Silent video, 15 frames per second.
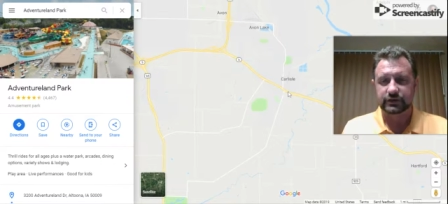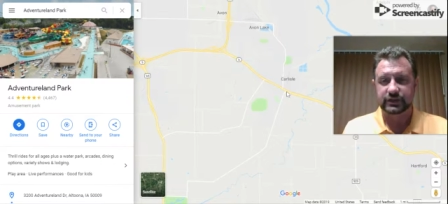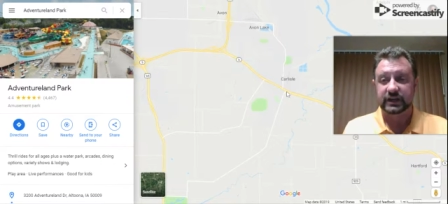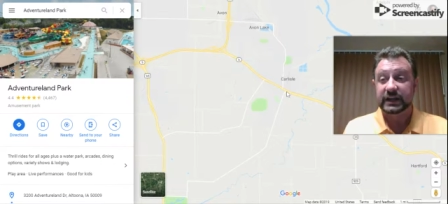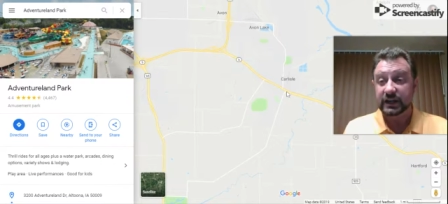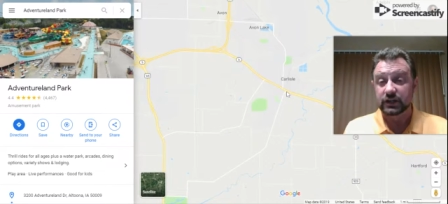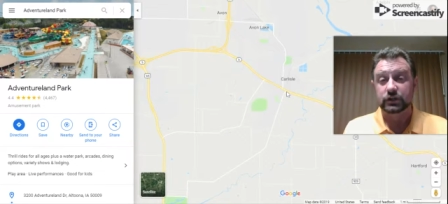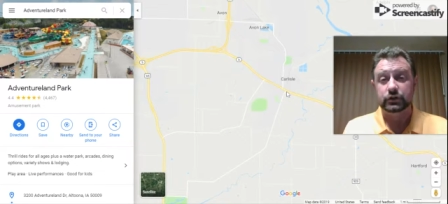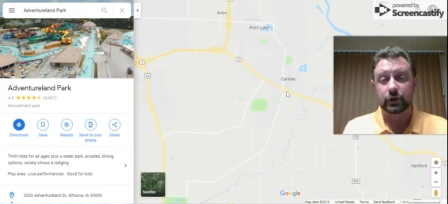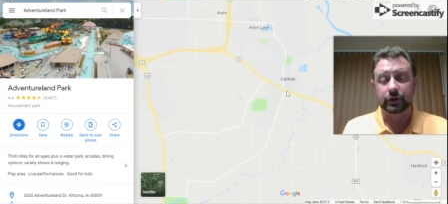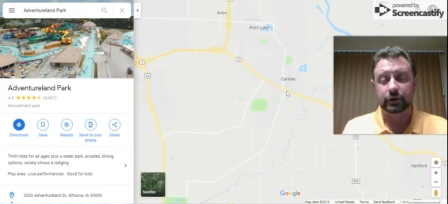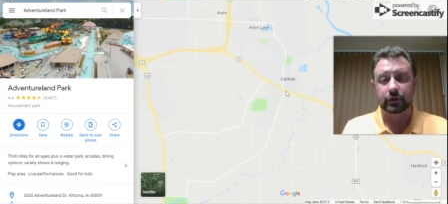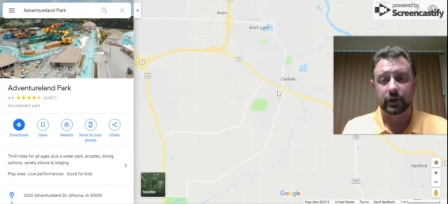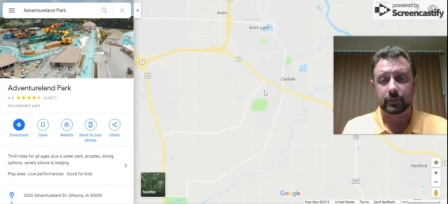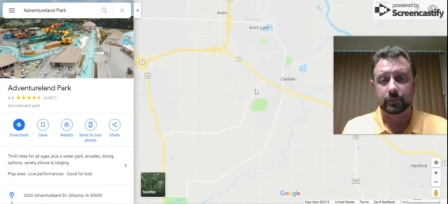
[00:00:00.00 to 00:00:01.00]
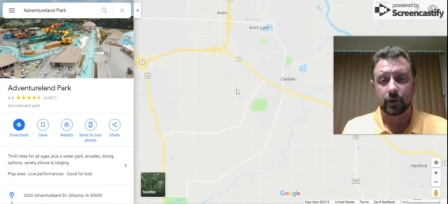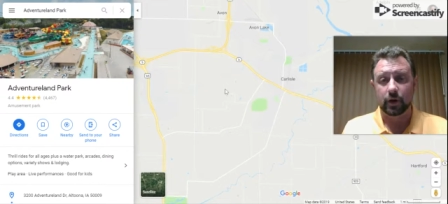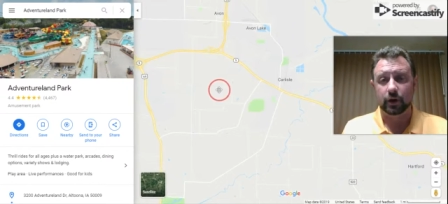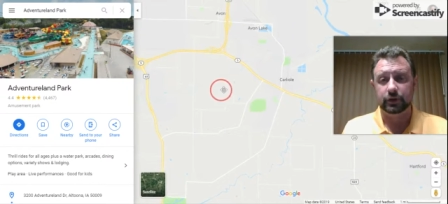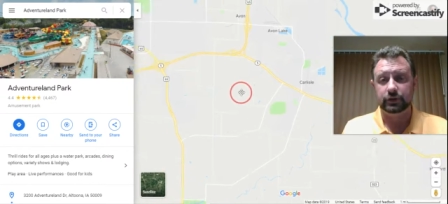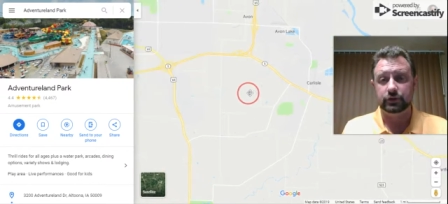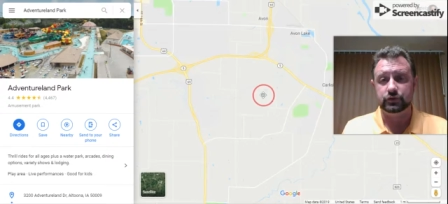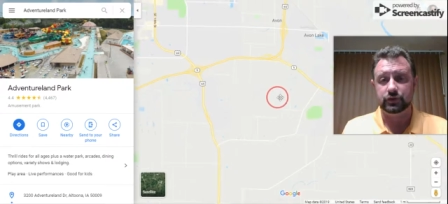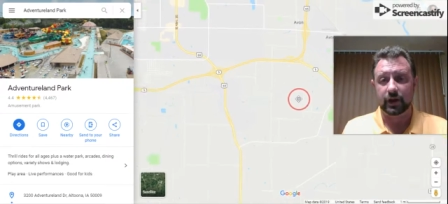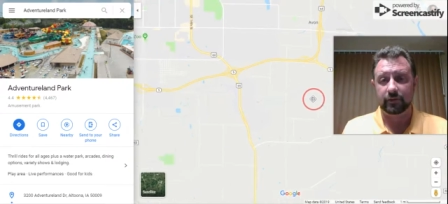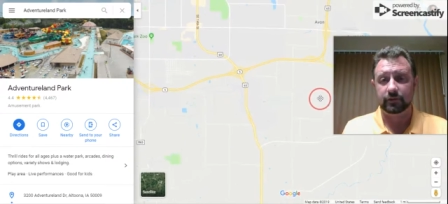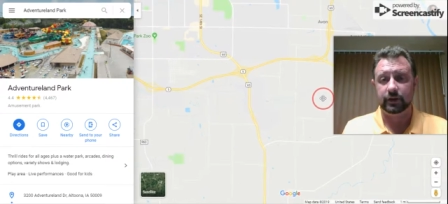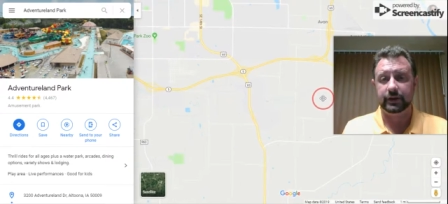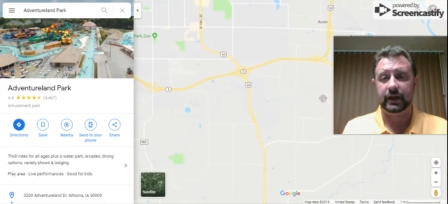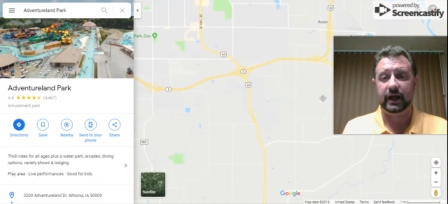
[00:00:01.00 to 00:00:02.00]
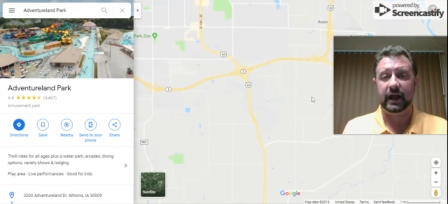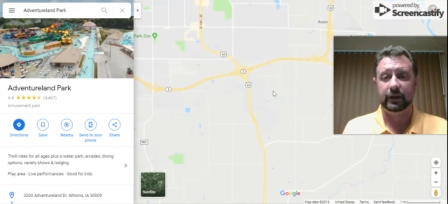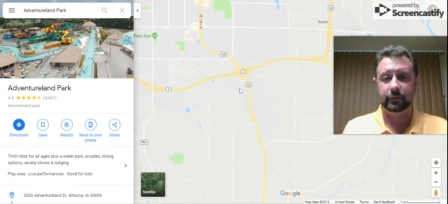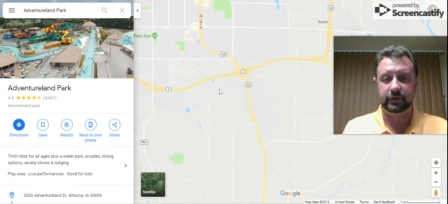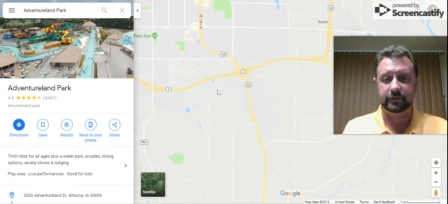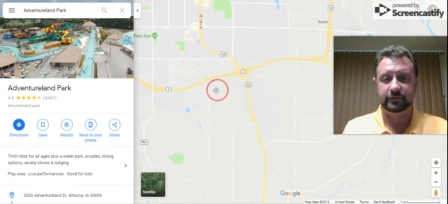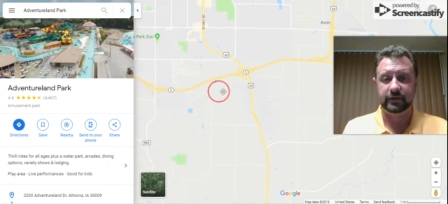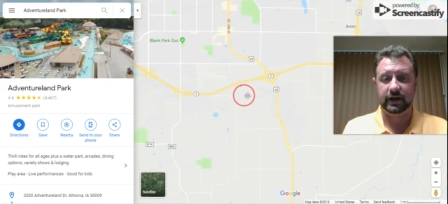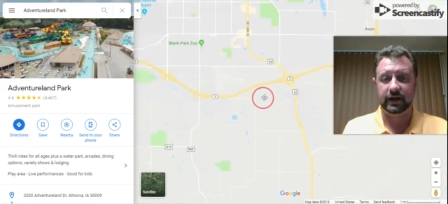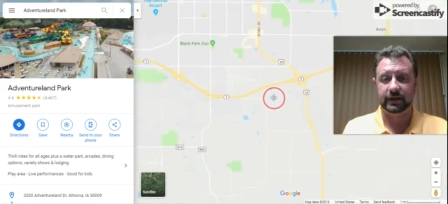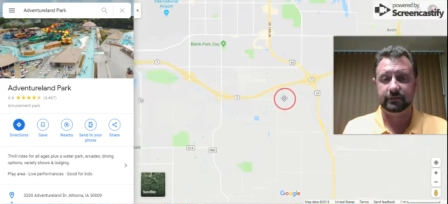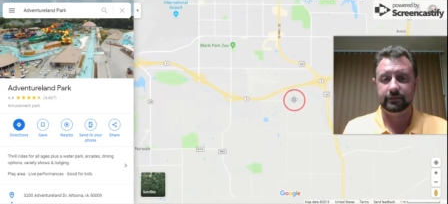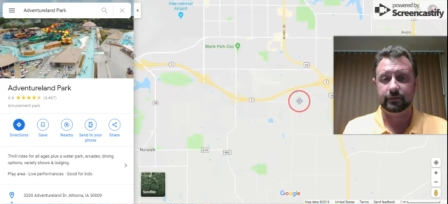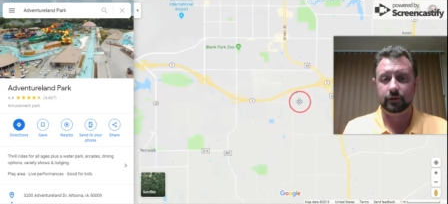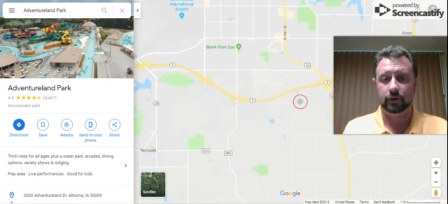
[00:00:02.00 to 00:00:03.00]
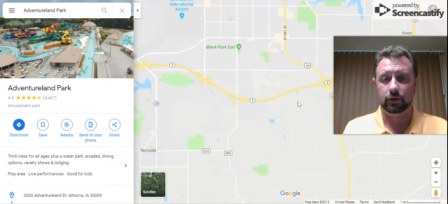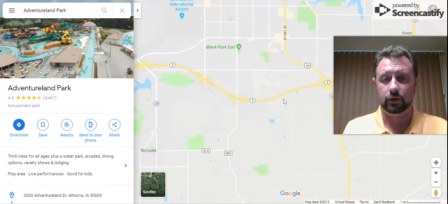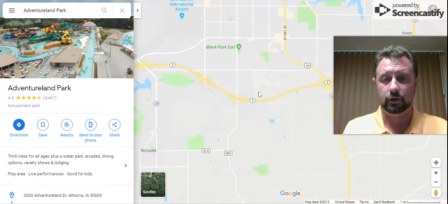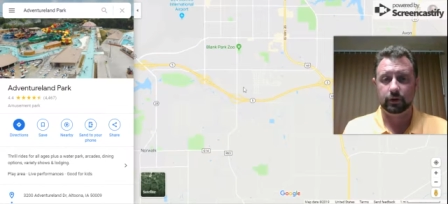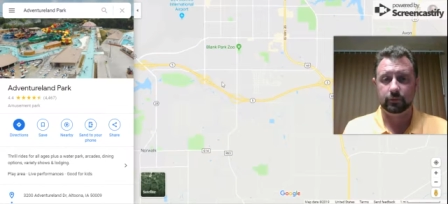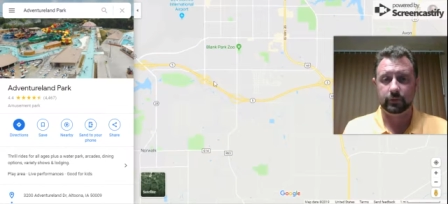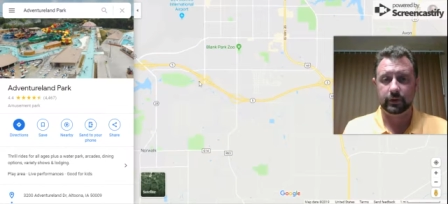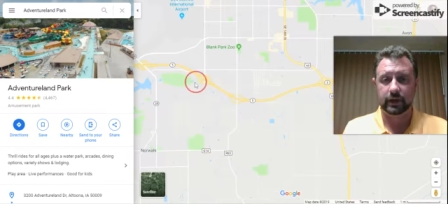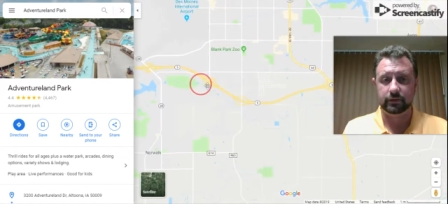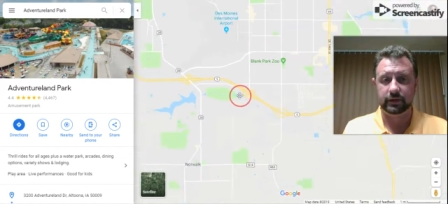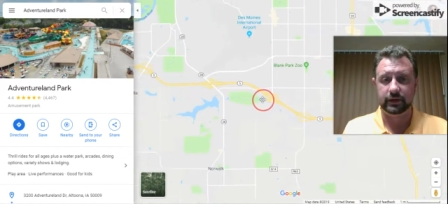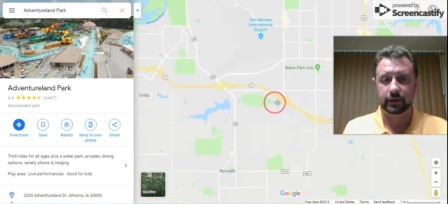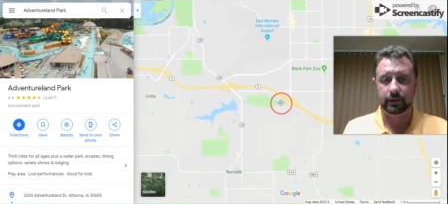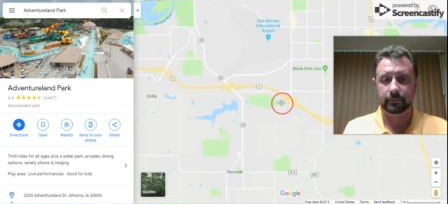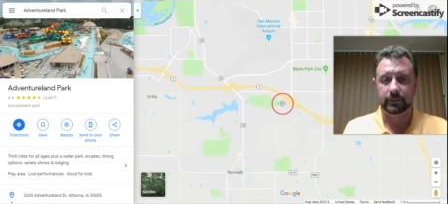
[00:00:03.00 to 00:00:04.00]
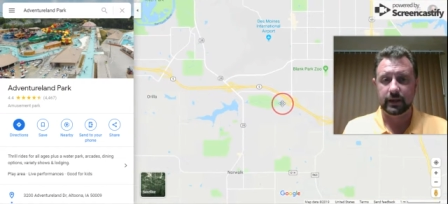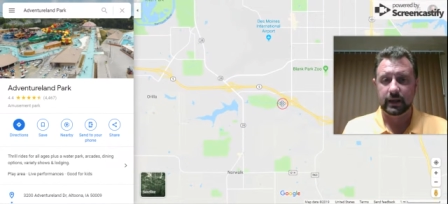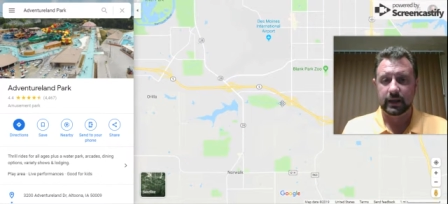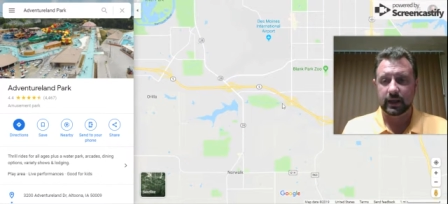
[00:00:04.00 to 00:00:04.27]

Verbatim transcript: To get to Jordan Creek Mall, you travel on Highway 5 all the way out here.